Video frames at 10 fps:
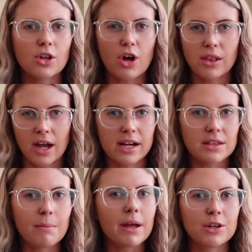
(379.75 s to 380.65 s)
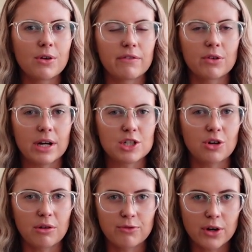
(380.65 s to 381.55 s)
look online at the menu of the
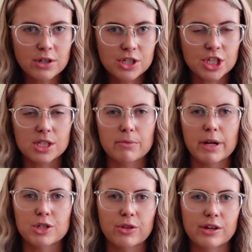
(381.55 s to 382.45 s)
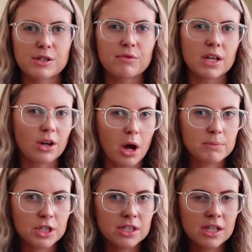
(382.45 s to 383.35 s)
restaurant first just to make sure there's a vegan
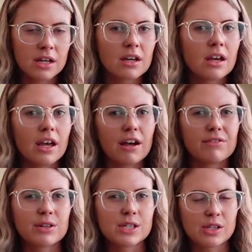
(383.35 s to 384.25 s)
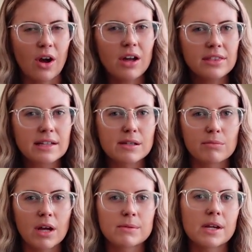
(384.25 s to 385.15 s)
option. If there's not, then
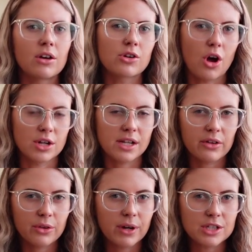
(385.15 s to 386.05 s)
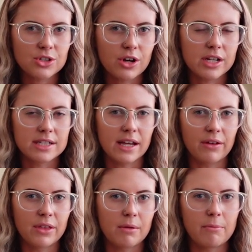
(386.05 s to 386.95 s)
sometimes I'll contact the restaurant and
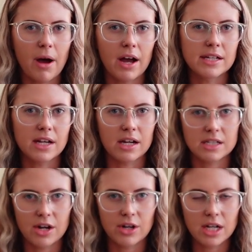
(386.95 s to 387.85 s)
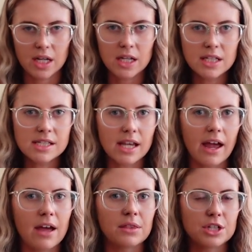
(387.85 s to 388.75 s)
tell them my dietary needs,
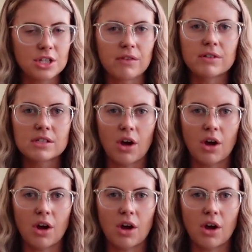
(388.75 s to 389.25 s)
and the chef is